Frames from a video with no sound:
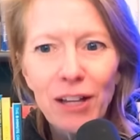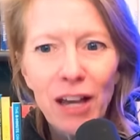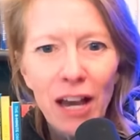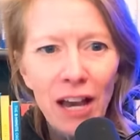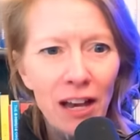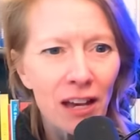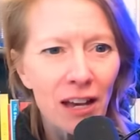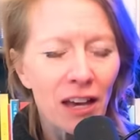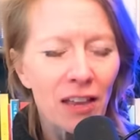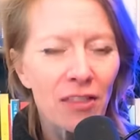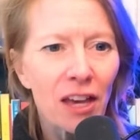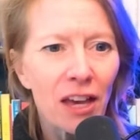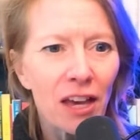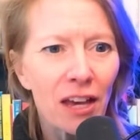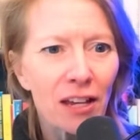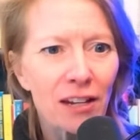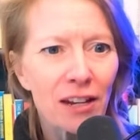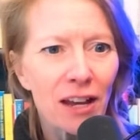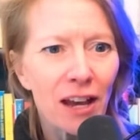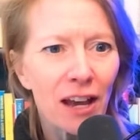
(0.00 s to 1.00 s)
Yeah. And
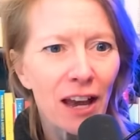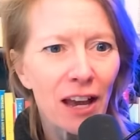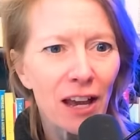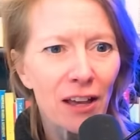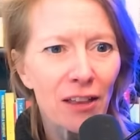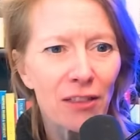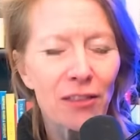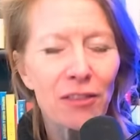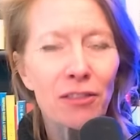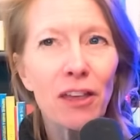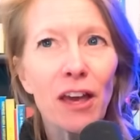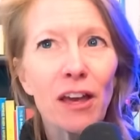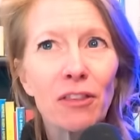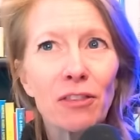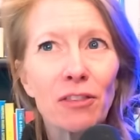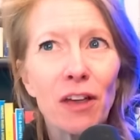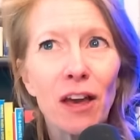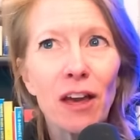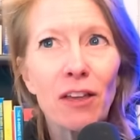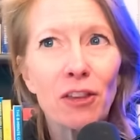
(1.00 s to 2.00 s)
then,
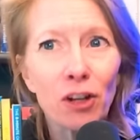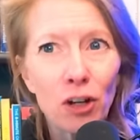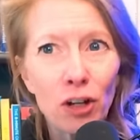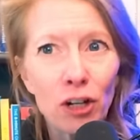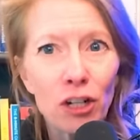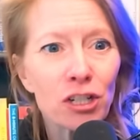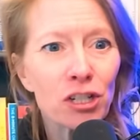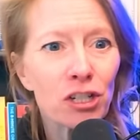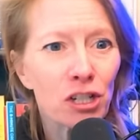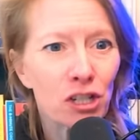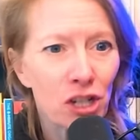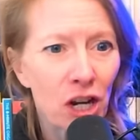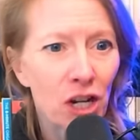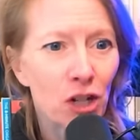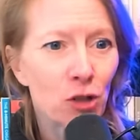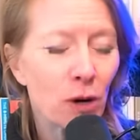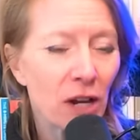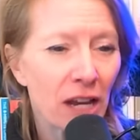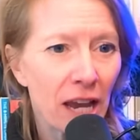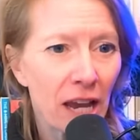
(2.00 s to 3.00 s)
and the courage to
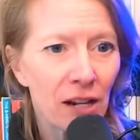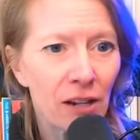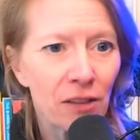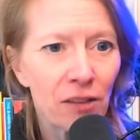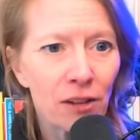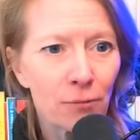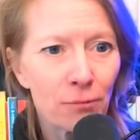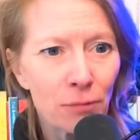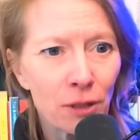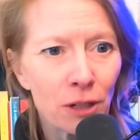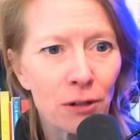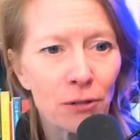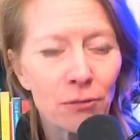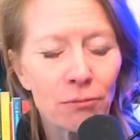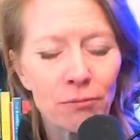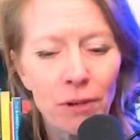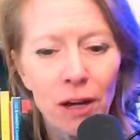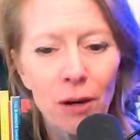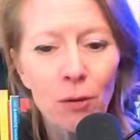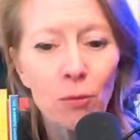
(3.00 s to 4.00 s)
change what I can, and the, you
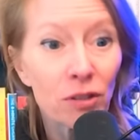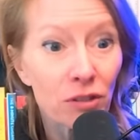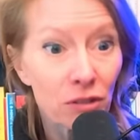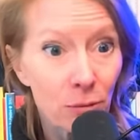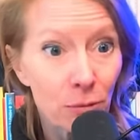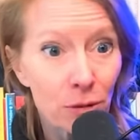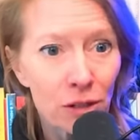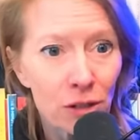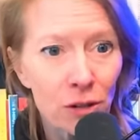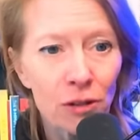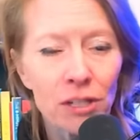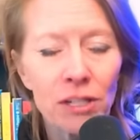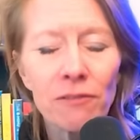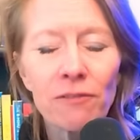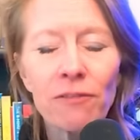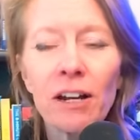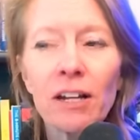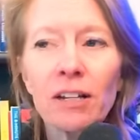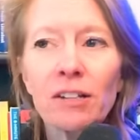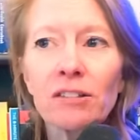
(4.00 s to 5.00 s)
know, wisdom to know the
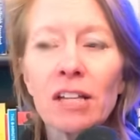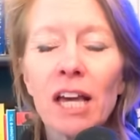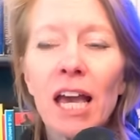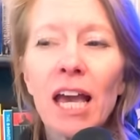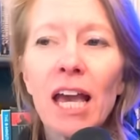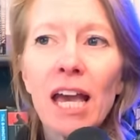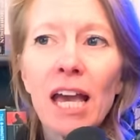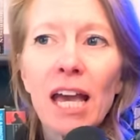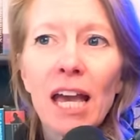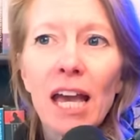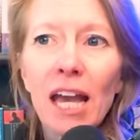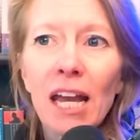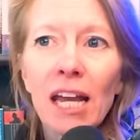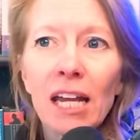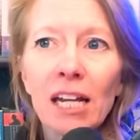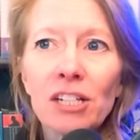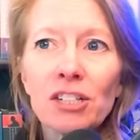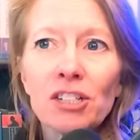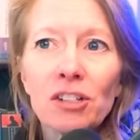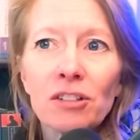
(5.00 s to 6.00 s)
difference.
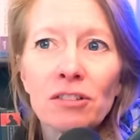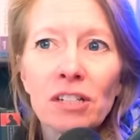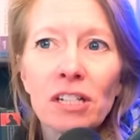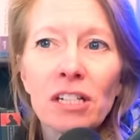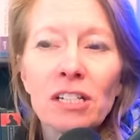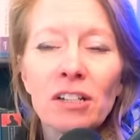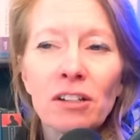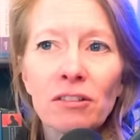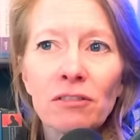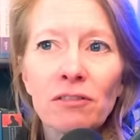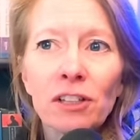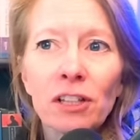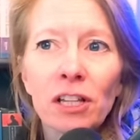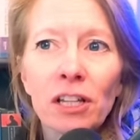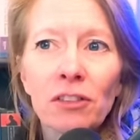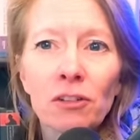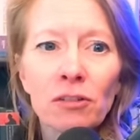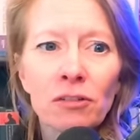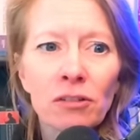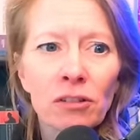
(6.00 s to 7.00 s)
And it does feel
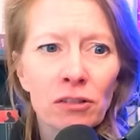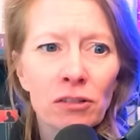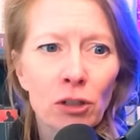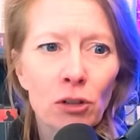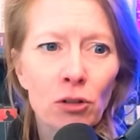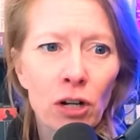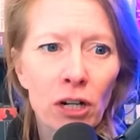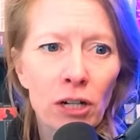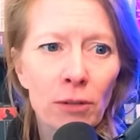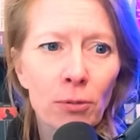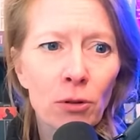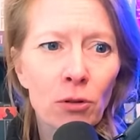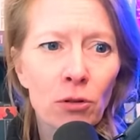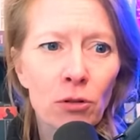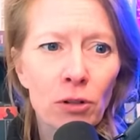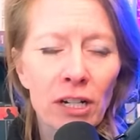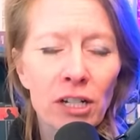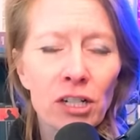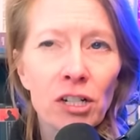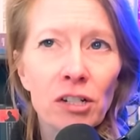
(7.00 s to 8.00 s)
like there's this incredible
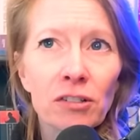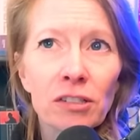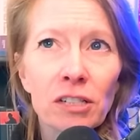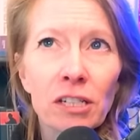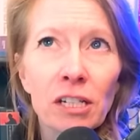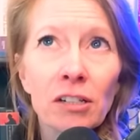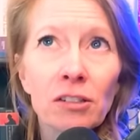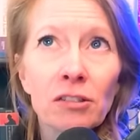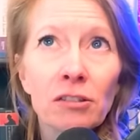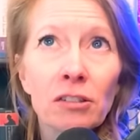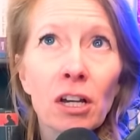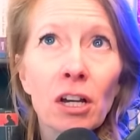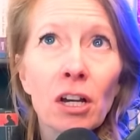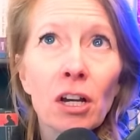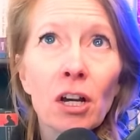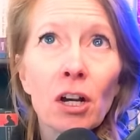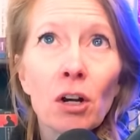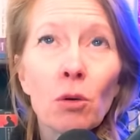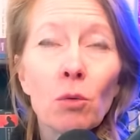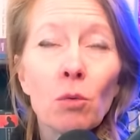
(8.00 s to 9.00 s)
graciousness
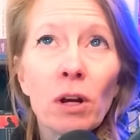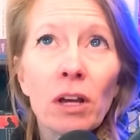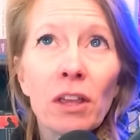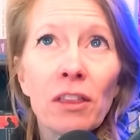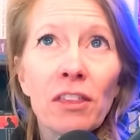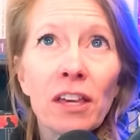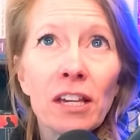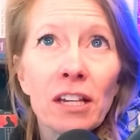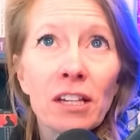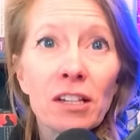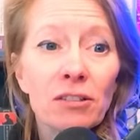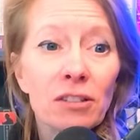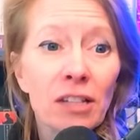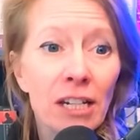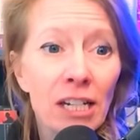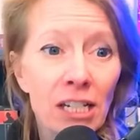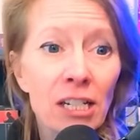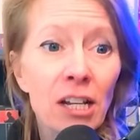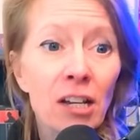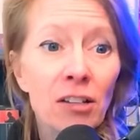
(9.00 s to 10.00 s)
with his, and
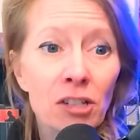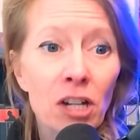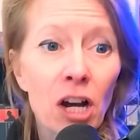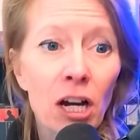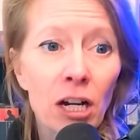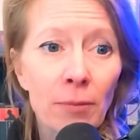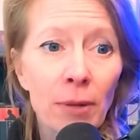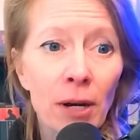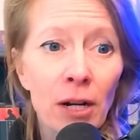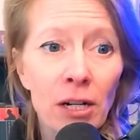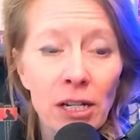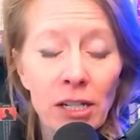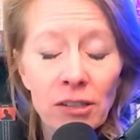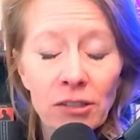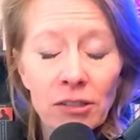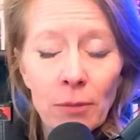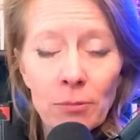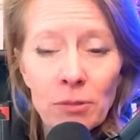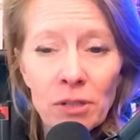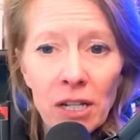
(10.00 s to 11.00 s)
he does talk about
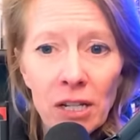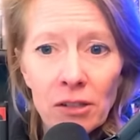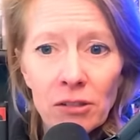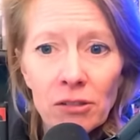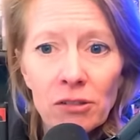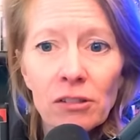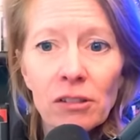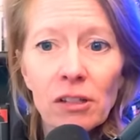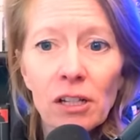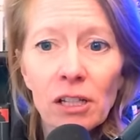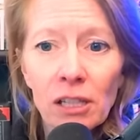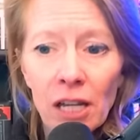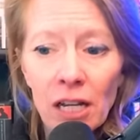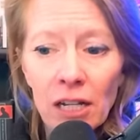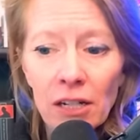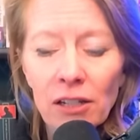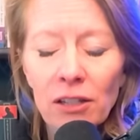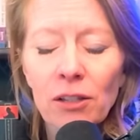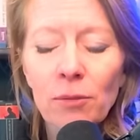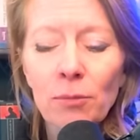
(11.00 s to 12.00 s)
acceptance a lot
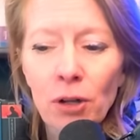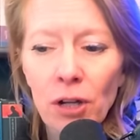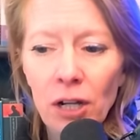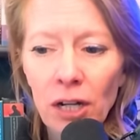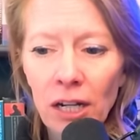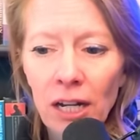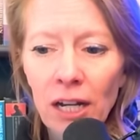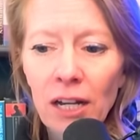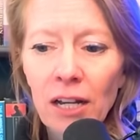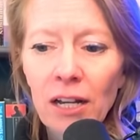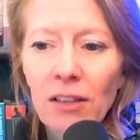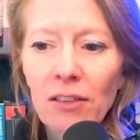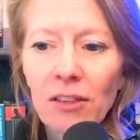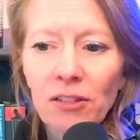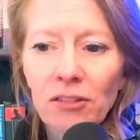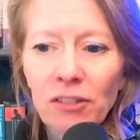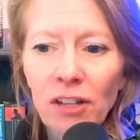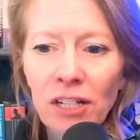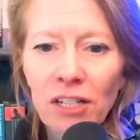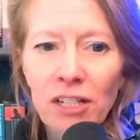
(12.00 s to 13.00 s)
in the book,
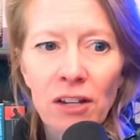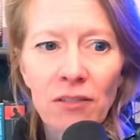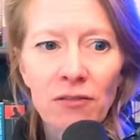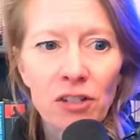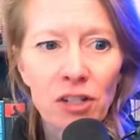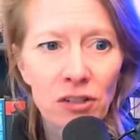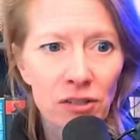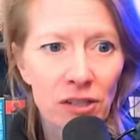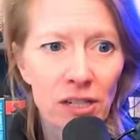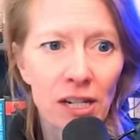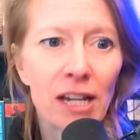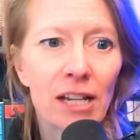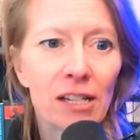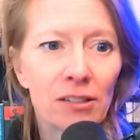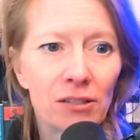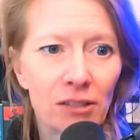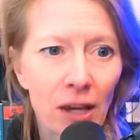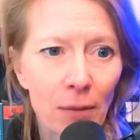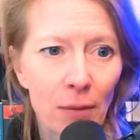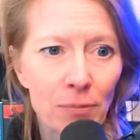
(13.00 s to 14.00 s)
this idea of just
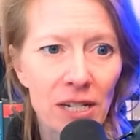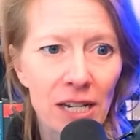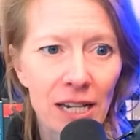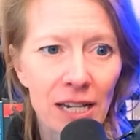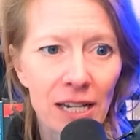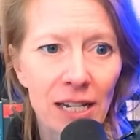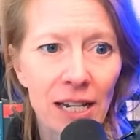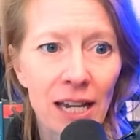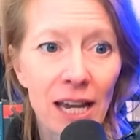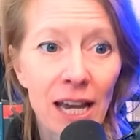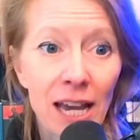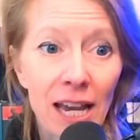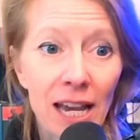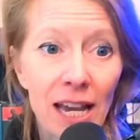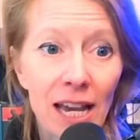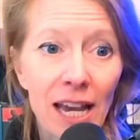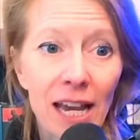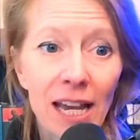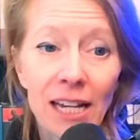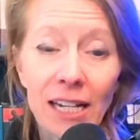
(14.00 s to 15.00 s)
accepting.
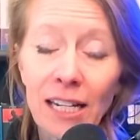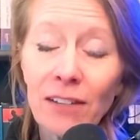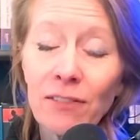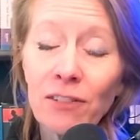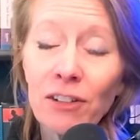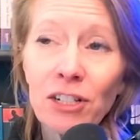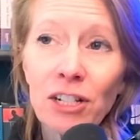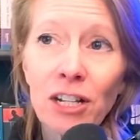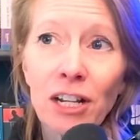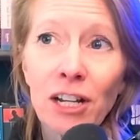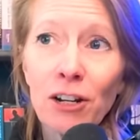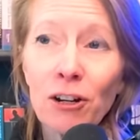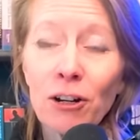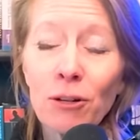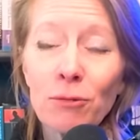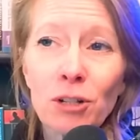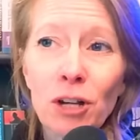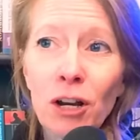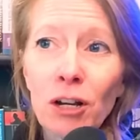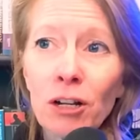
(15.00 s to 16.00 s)
And even to hear him
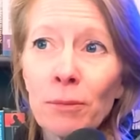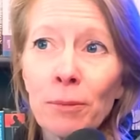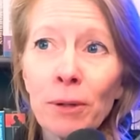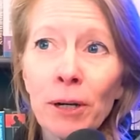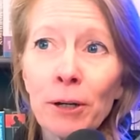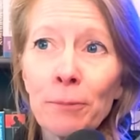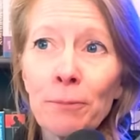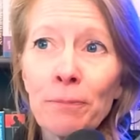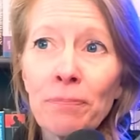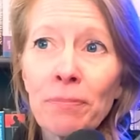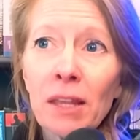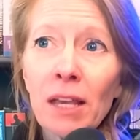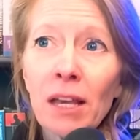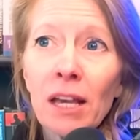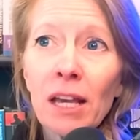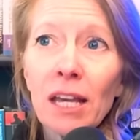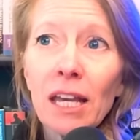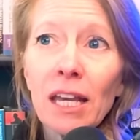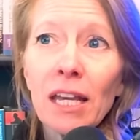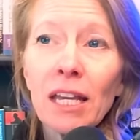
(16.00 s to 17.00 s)
talk about
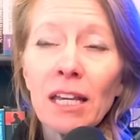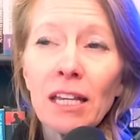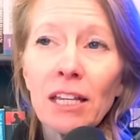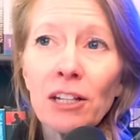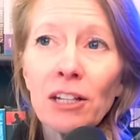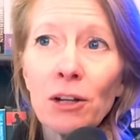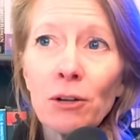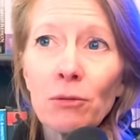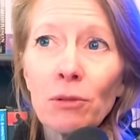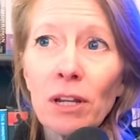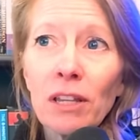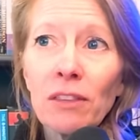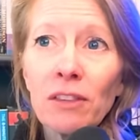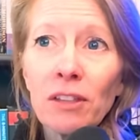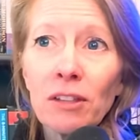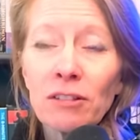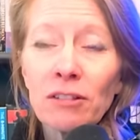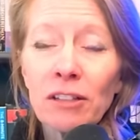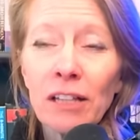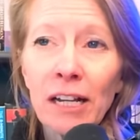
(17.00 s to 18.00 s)
it, you know, in
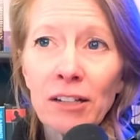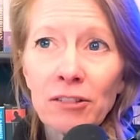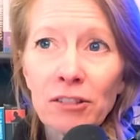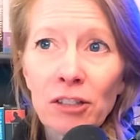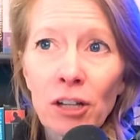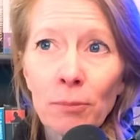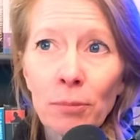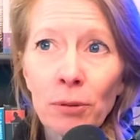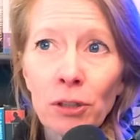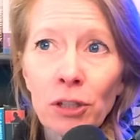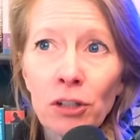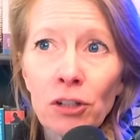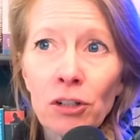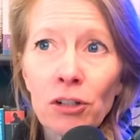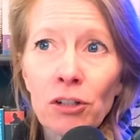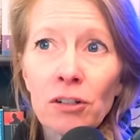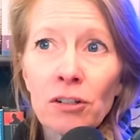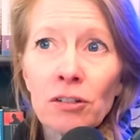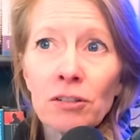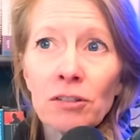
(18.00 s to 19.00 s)
these last couple of
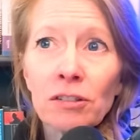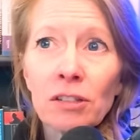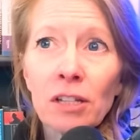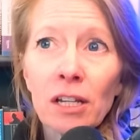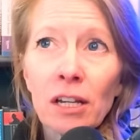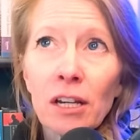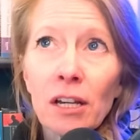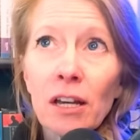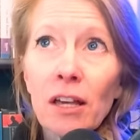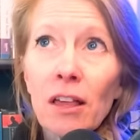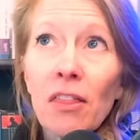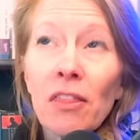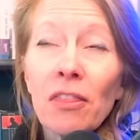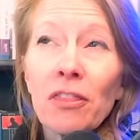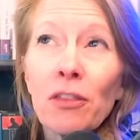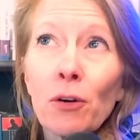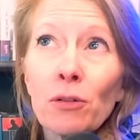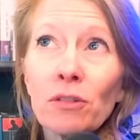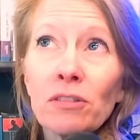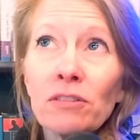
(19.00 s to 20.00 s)
years,
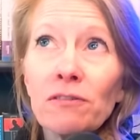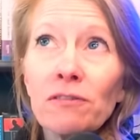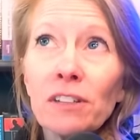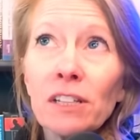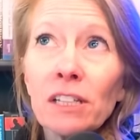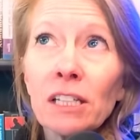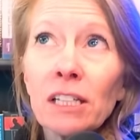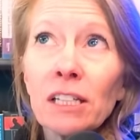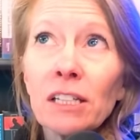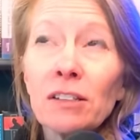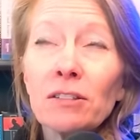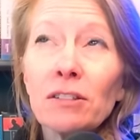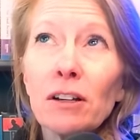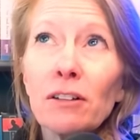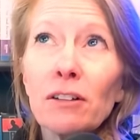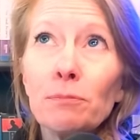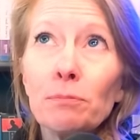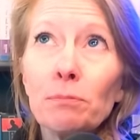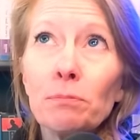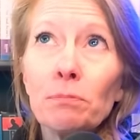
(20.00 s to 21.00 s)
those feelings
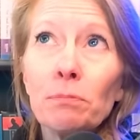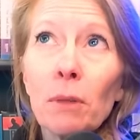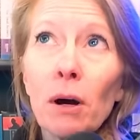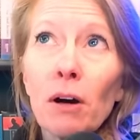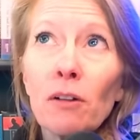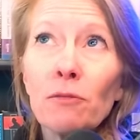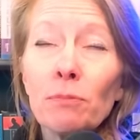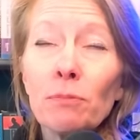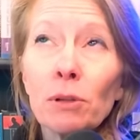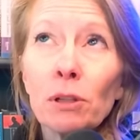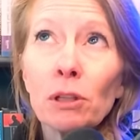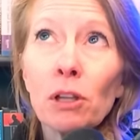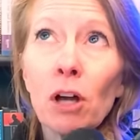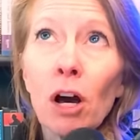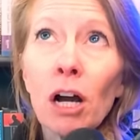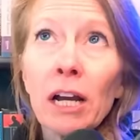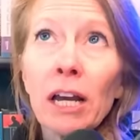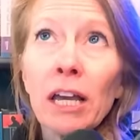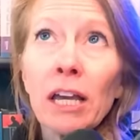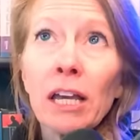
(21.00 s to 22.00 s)
of
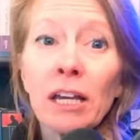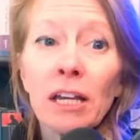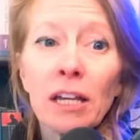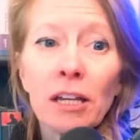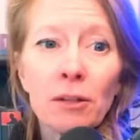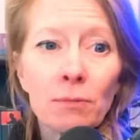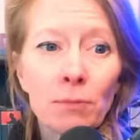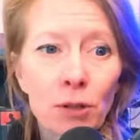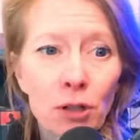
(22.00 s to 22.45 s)
belonging and